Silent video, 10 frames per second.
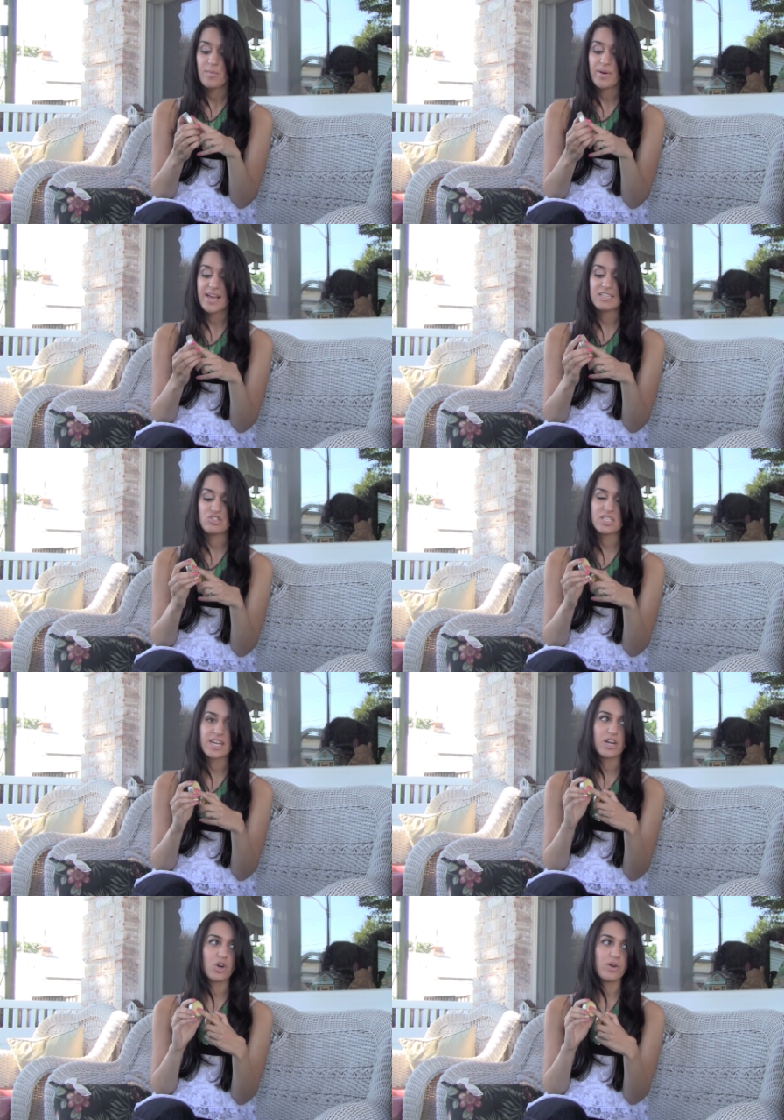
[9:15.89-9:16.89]
but it's just
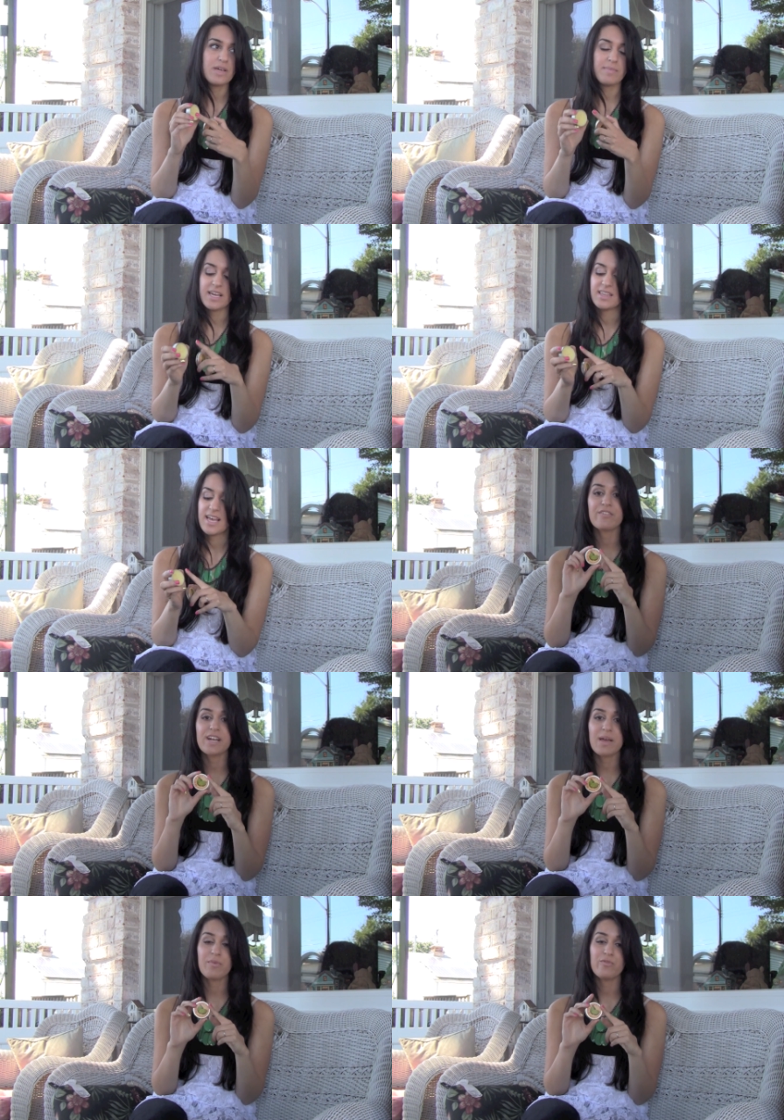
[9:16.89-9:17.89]
like a cream like this
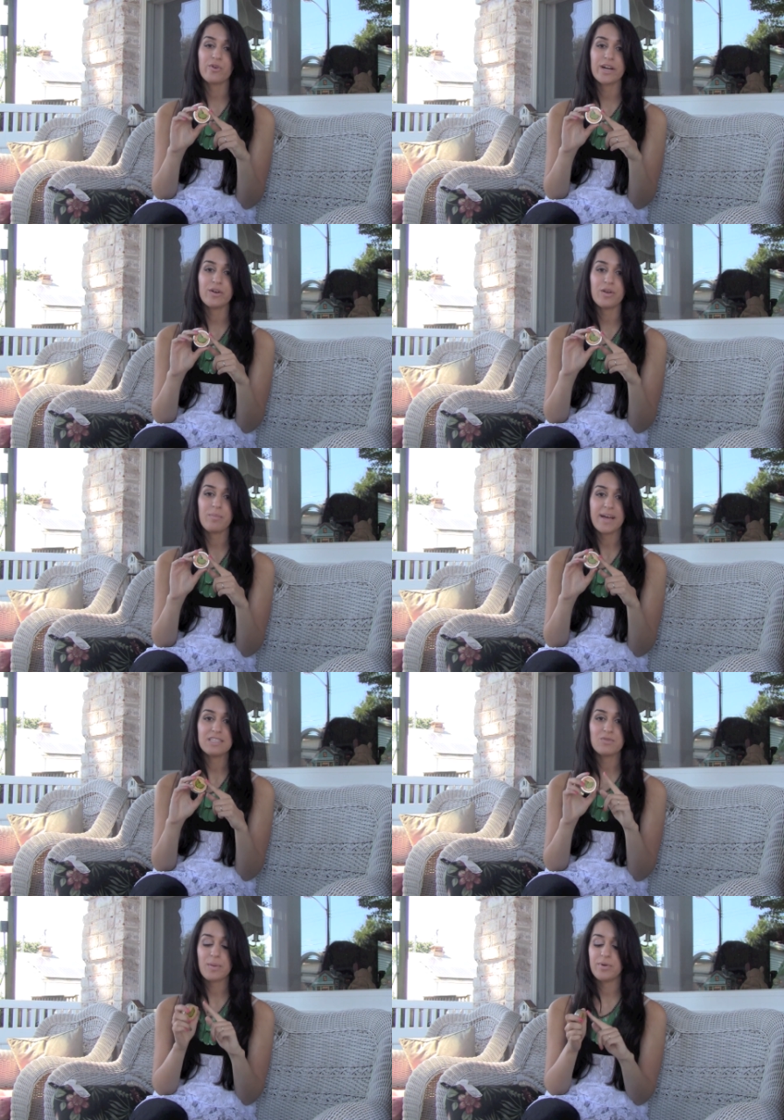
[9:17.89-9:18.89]
every night before I go to
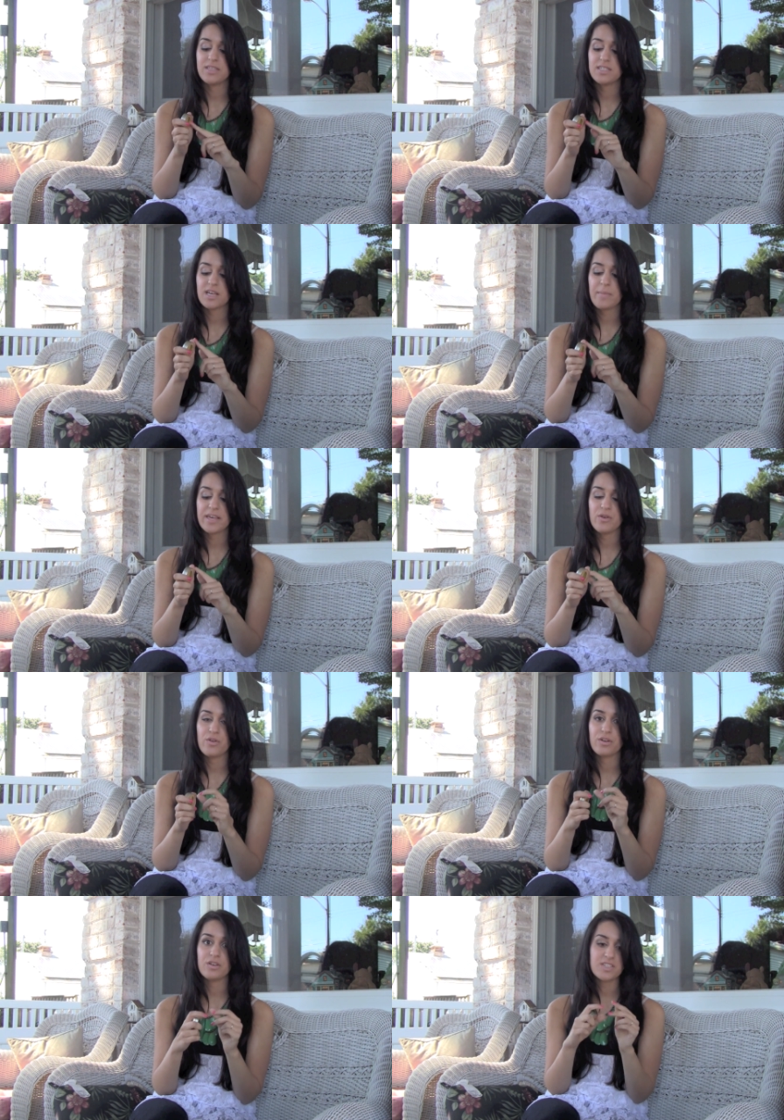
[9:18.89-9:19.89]
bed so I put this on my
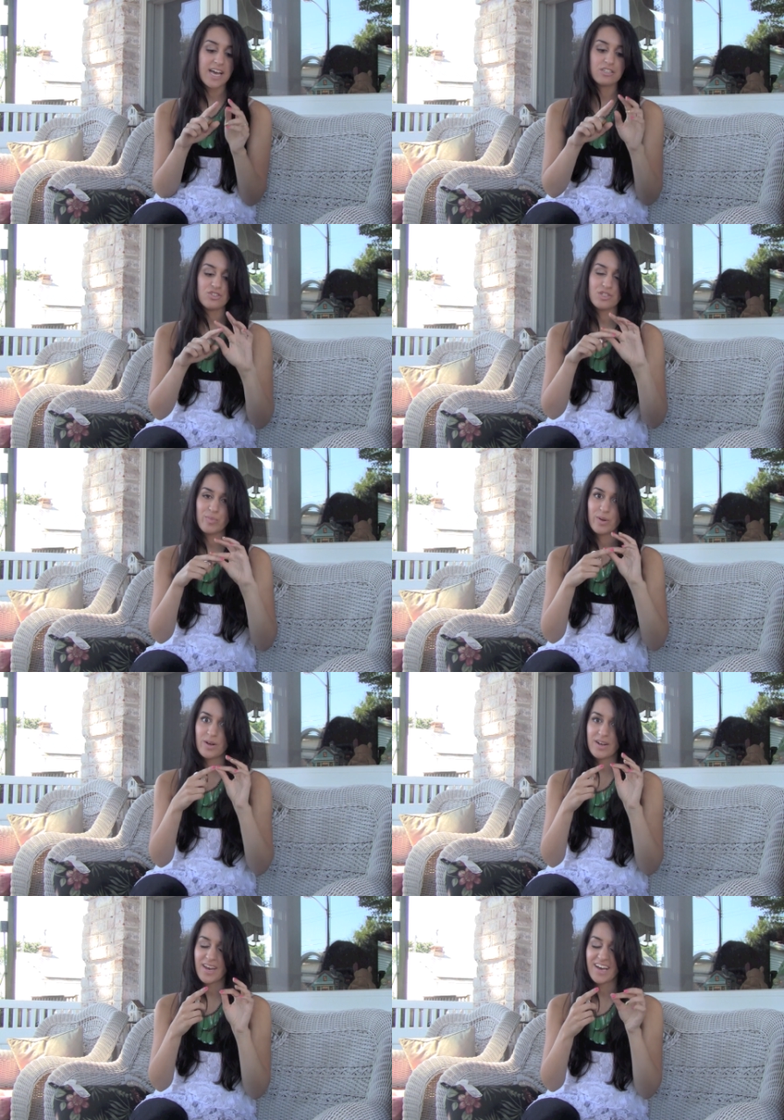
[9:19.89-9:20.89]
cuticles I actually just put it
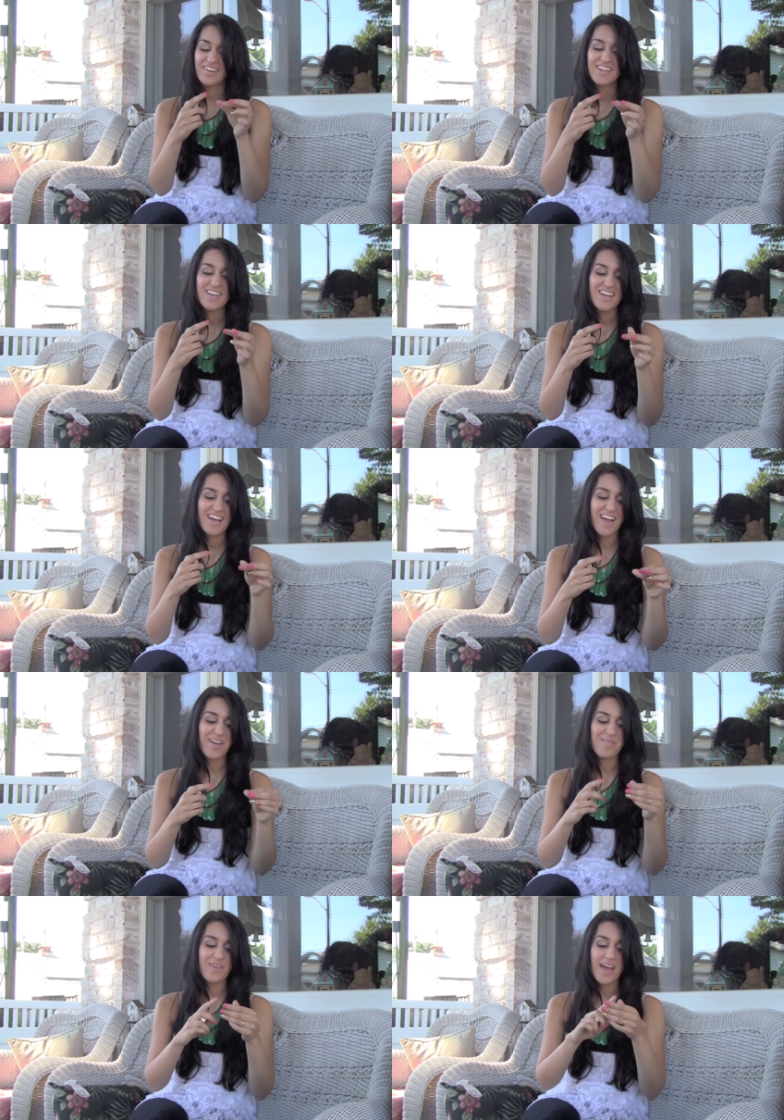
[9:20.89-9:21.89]
on now
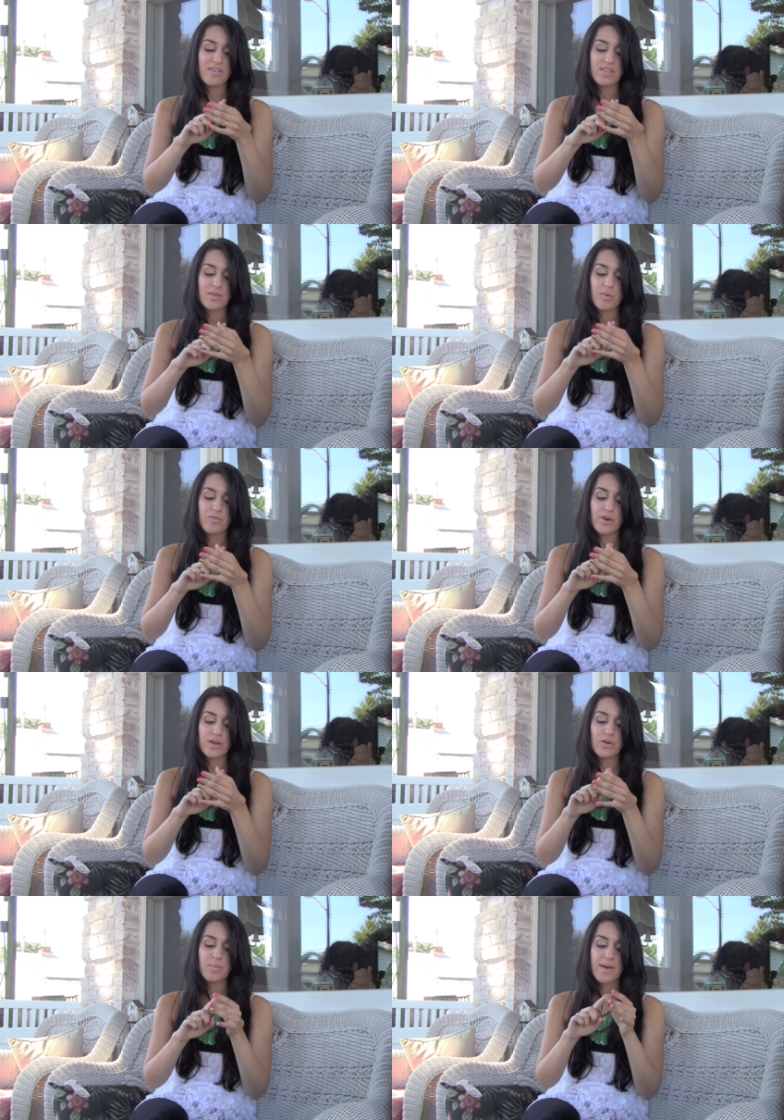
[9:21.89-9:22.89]
um, I use this before I
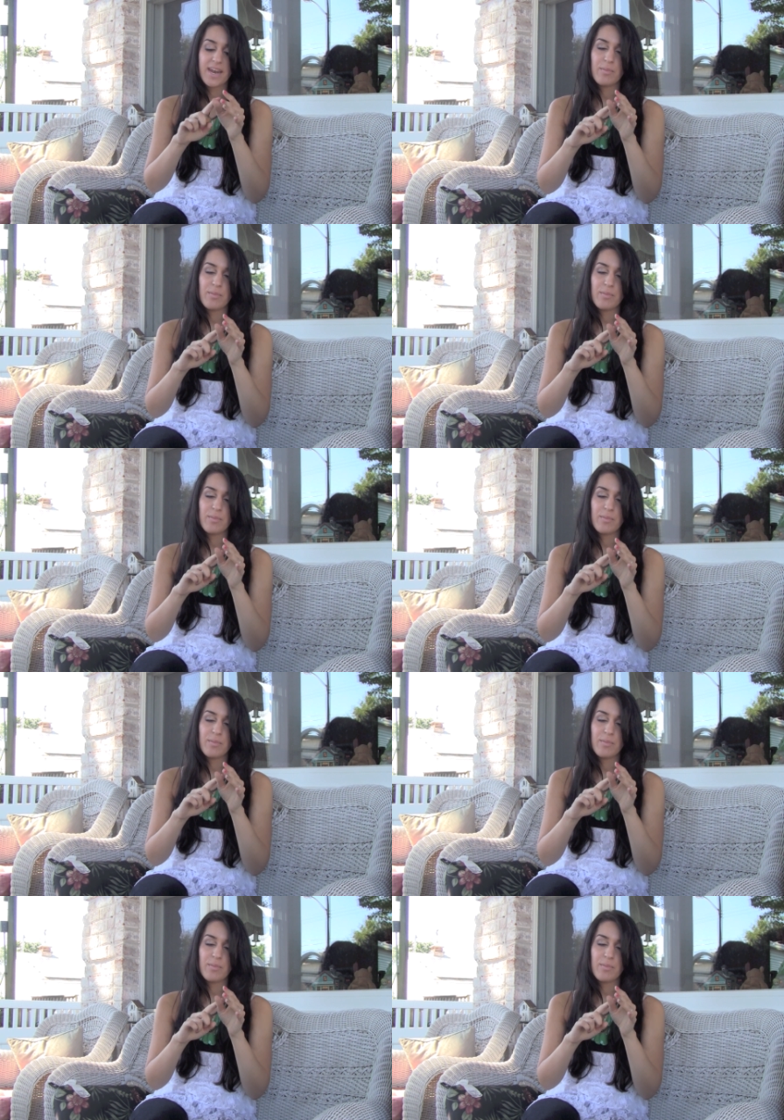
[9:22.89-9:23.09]
go to bed.